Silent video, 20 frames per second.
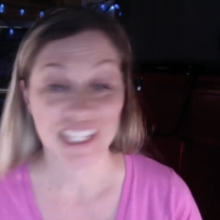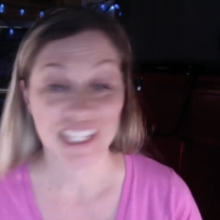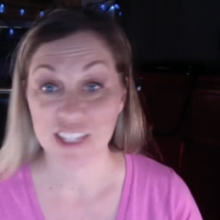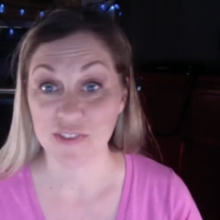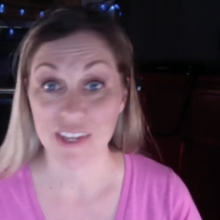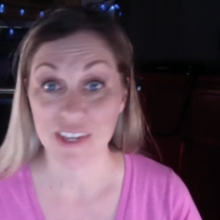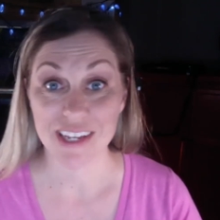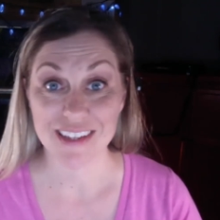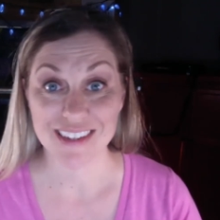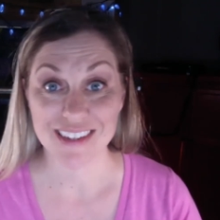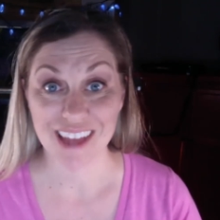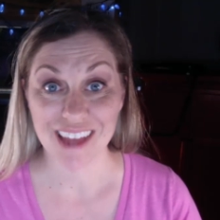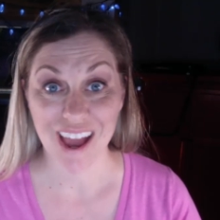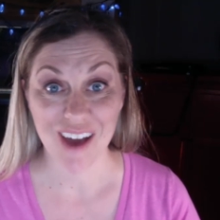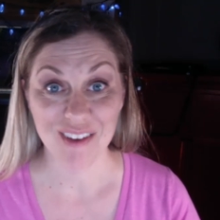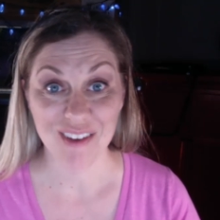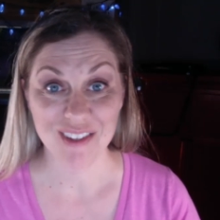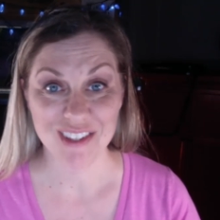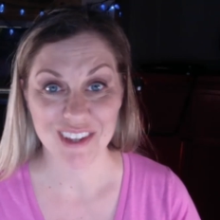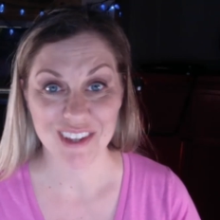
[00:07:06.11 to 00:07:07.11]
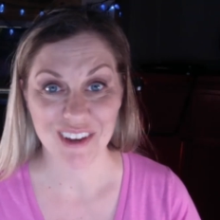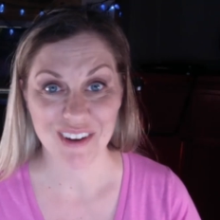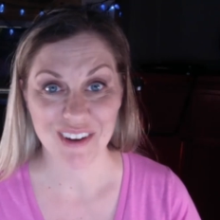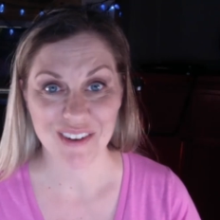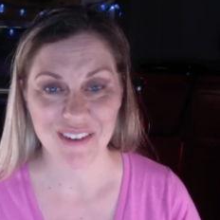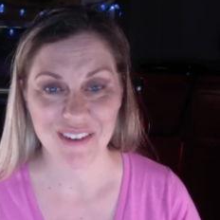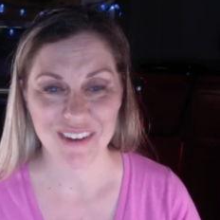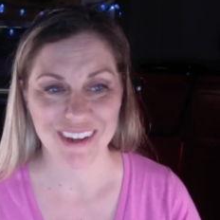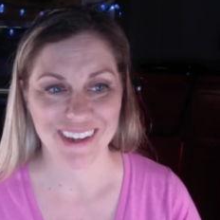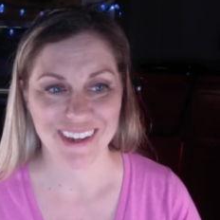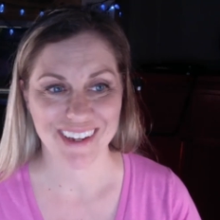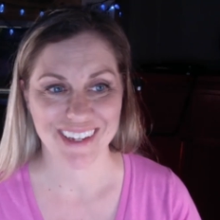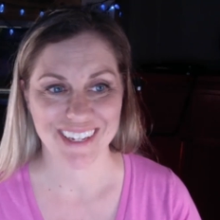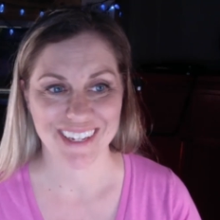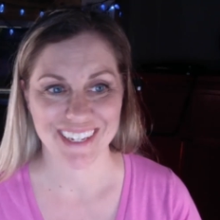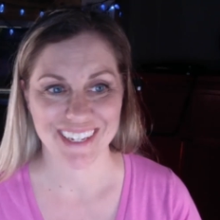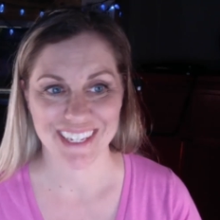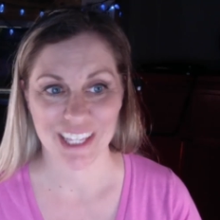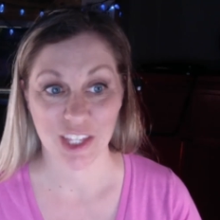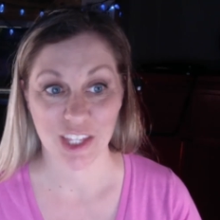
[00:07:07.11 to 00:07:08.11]
fixed now. So
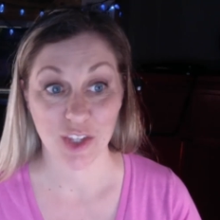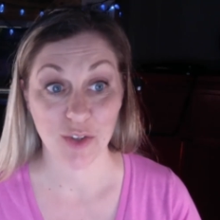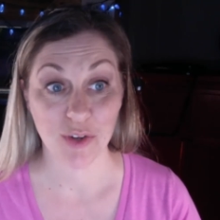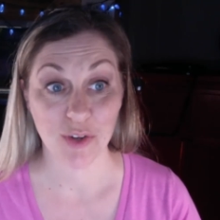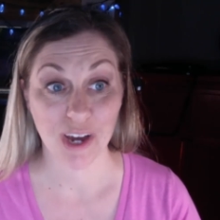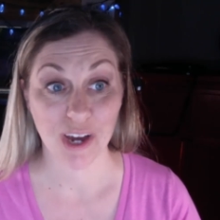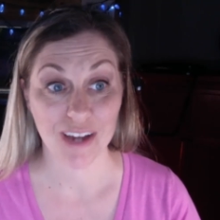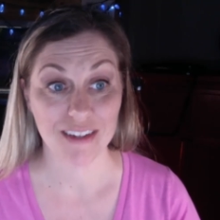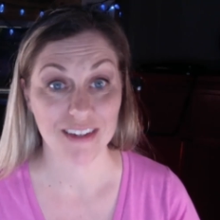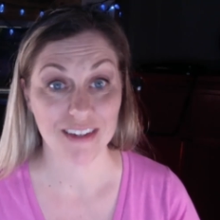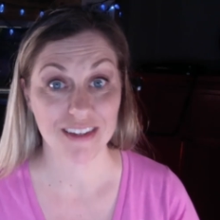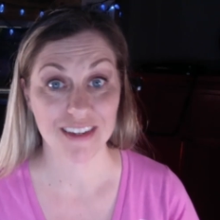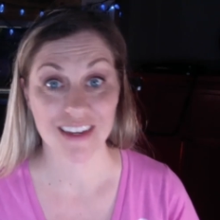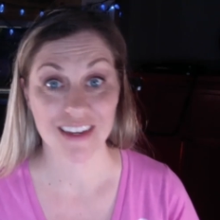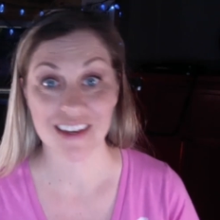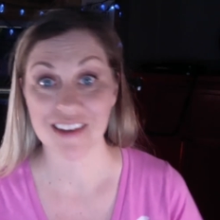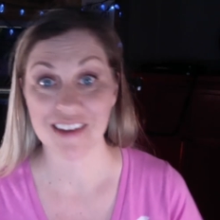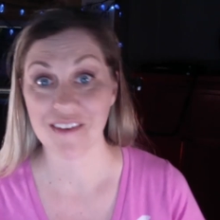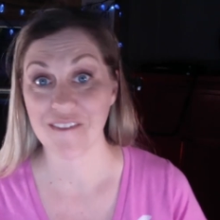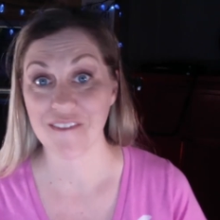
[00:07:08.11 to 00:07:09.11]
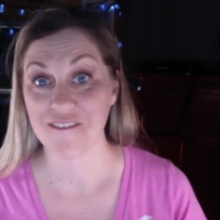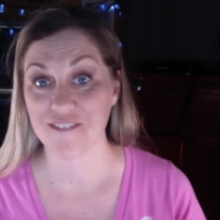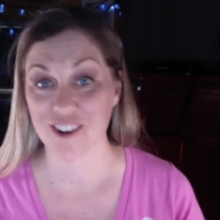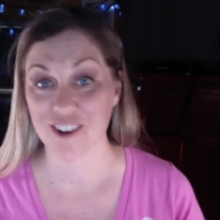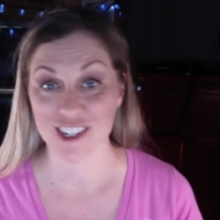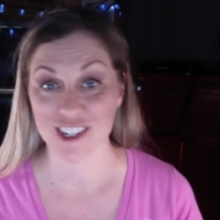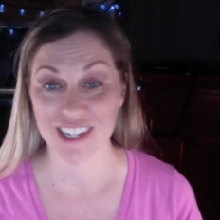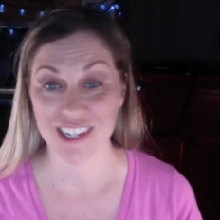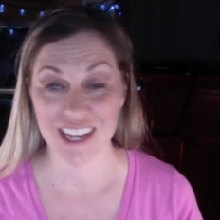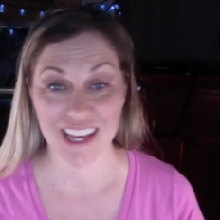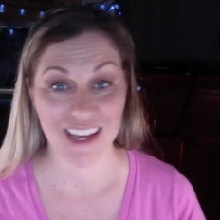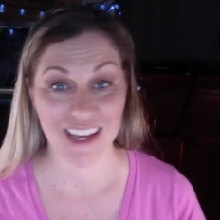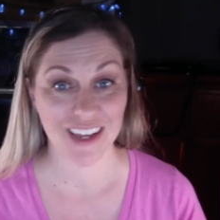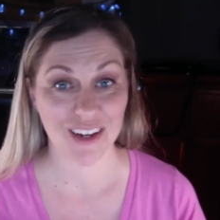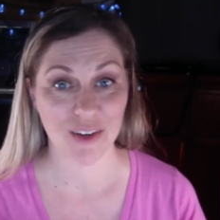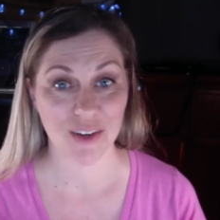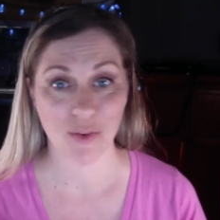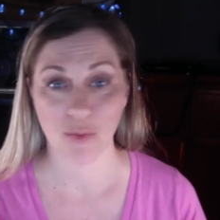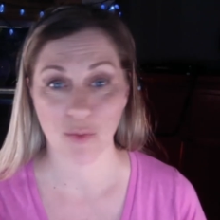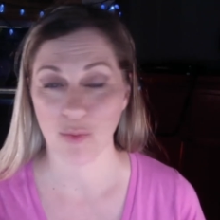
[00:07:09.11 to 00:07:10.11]
you got to see
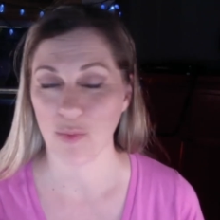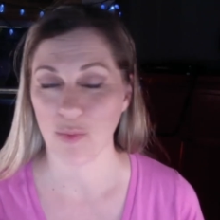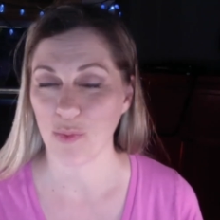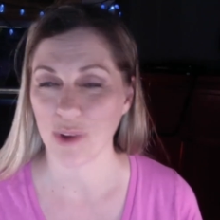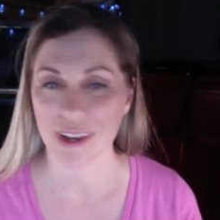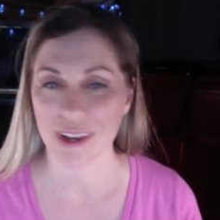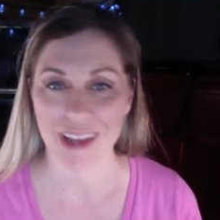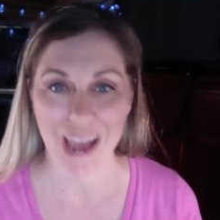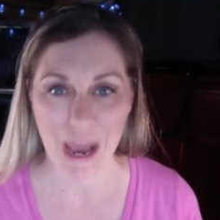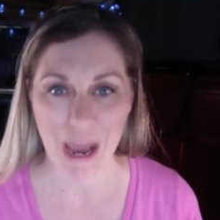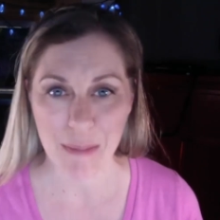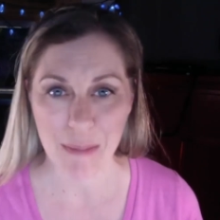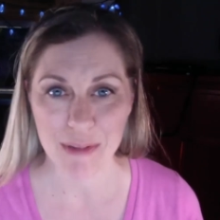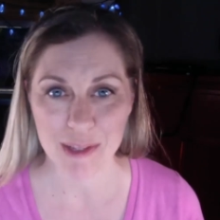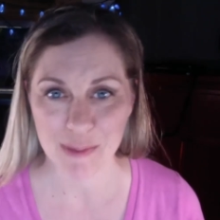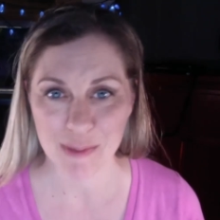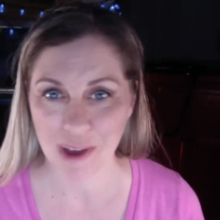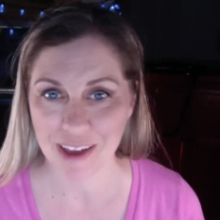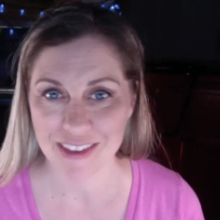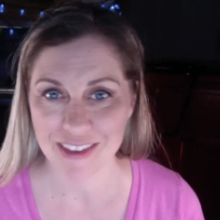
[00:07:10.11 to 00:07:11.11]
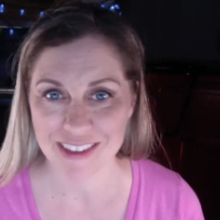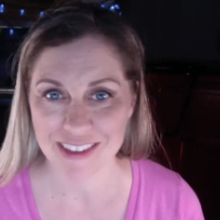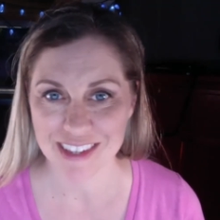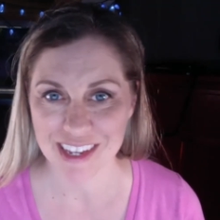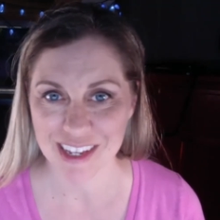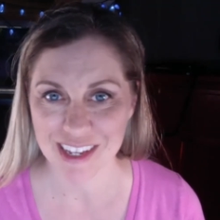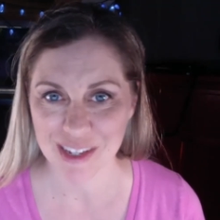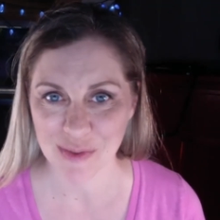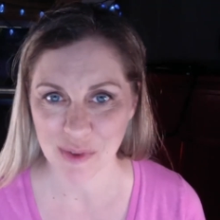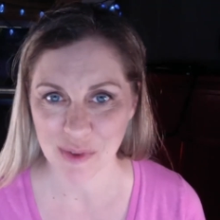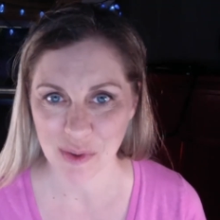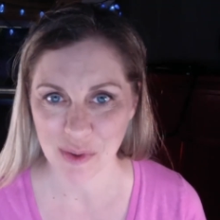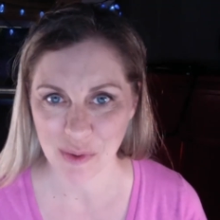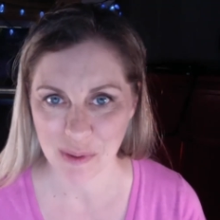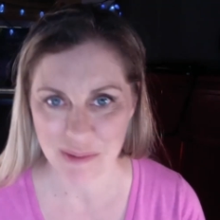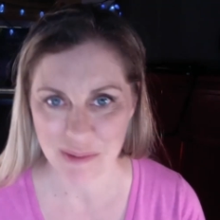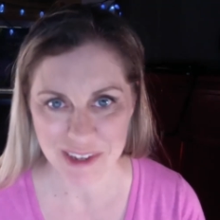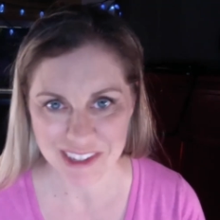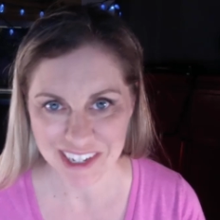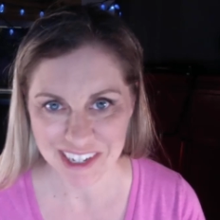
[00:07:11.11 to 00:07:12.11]
firsthand what happens behind the scenes with a
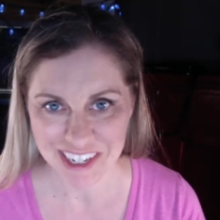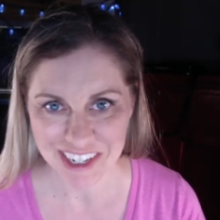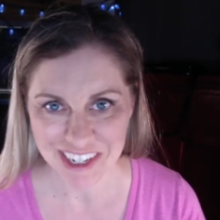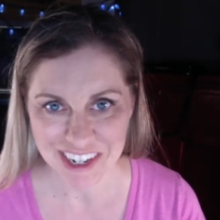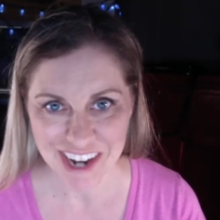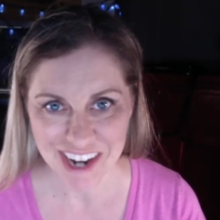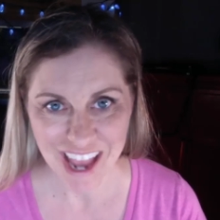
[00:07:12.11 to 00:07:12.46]
web designer.